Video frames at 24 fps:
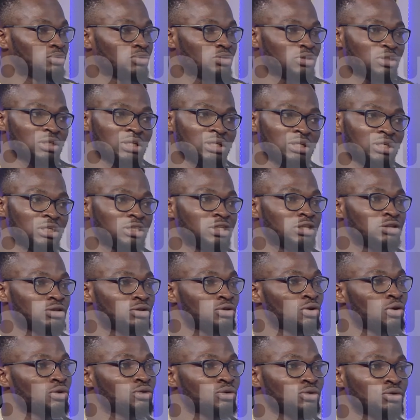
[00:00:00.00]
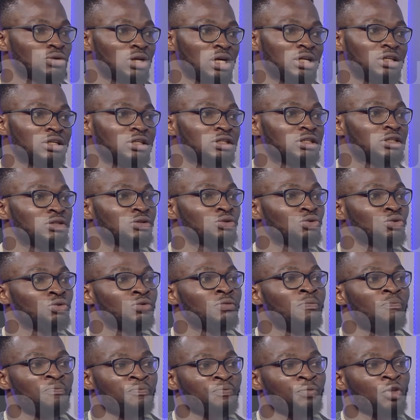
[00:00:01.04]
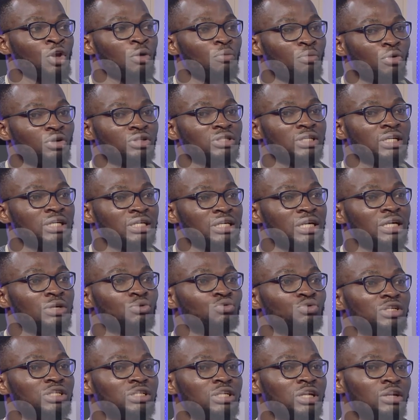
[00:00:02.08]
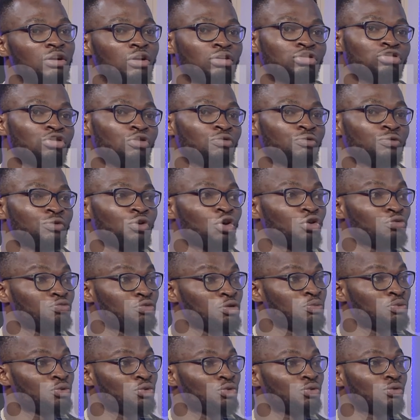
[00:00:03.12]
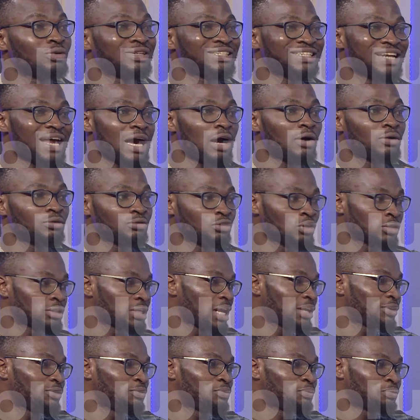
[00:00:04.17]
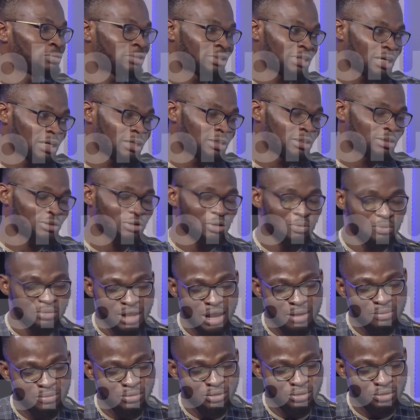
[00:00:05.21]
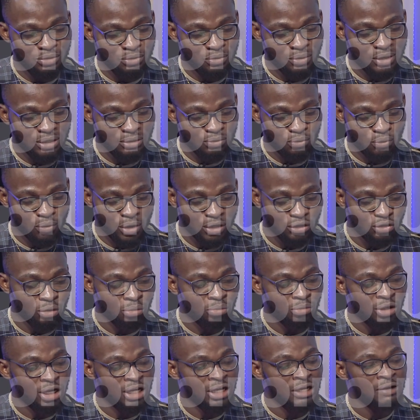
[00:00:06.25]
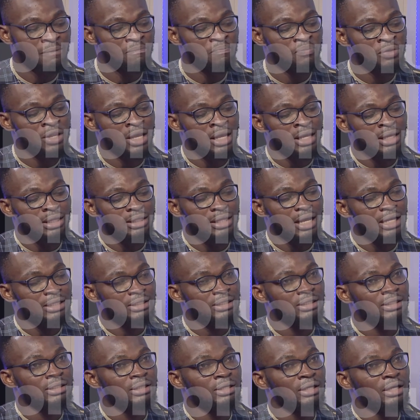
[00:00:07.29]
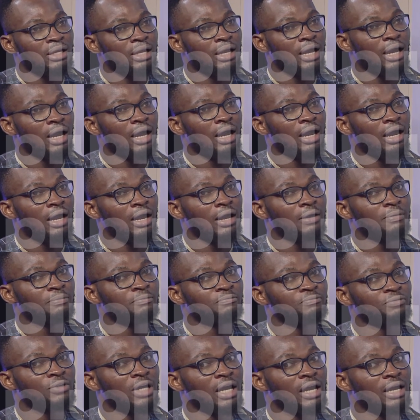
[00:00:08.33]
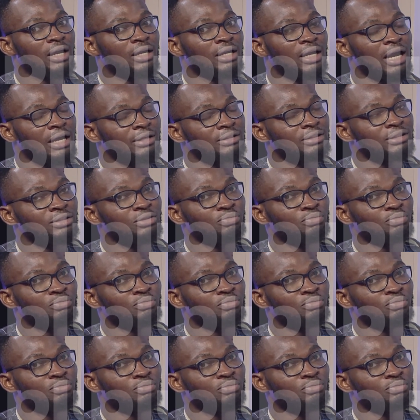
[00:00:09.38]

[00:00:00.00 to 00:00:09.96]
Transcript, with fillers: to say this is not good and this is good but again we need a lot of young people now just like you said sometime you know when we went on break that um, uh, how did you